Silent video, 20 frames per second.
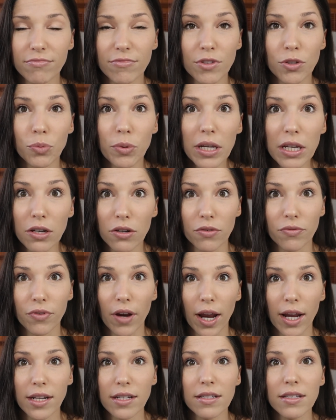tweaker
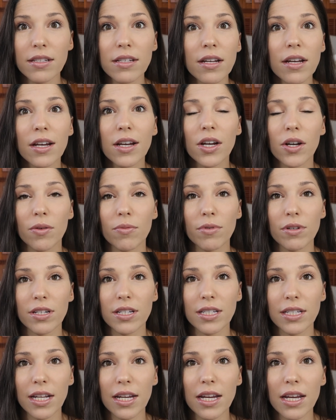friends were
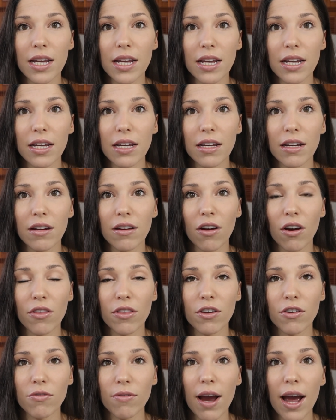sitting on
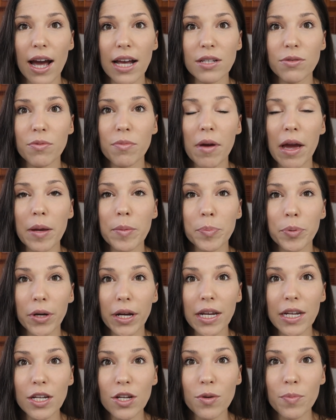the grass with my
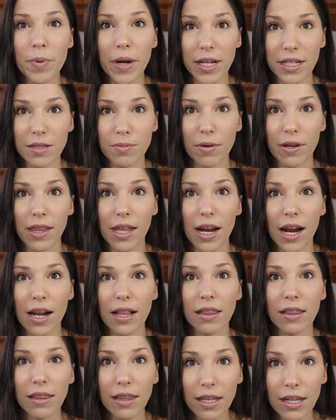brand new bedspread that
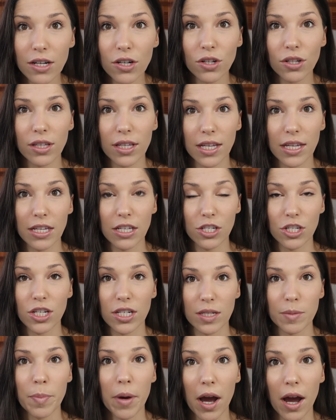I literally
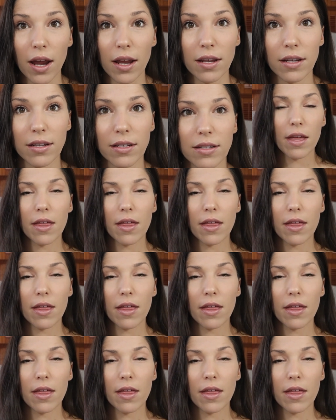just bought.